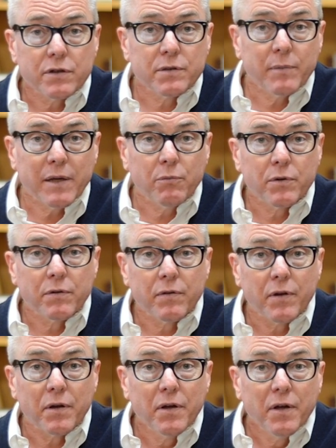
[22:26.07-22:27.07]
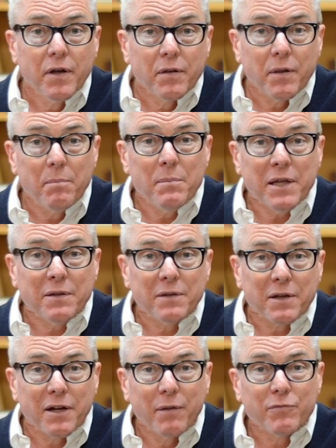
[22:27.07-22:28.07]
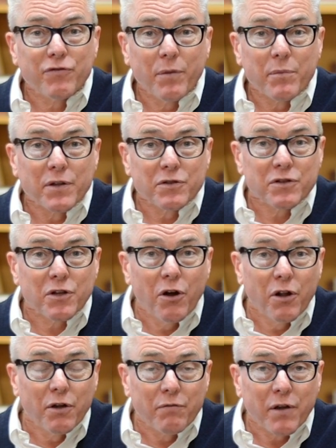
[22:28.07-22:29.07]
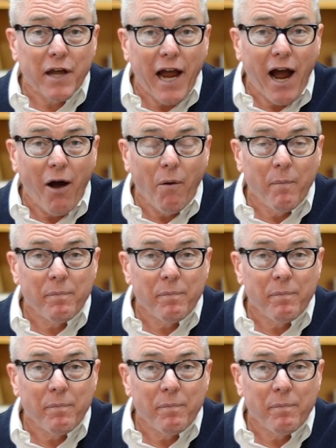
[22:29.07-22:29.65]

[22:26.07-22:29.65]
It's made with the the meat that comes from the skull of the cow.